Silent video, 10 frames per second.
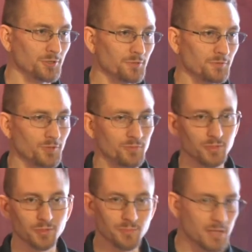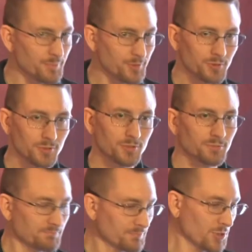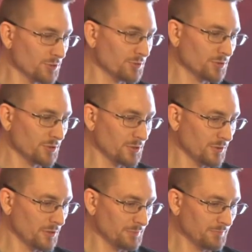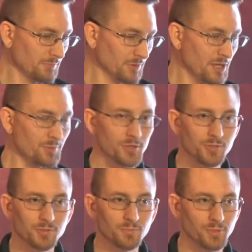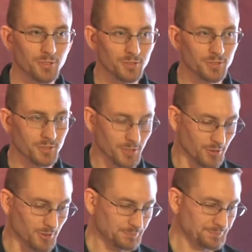you're confirming your Mapreduce code, libraries are in place, et cetera.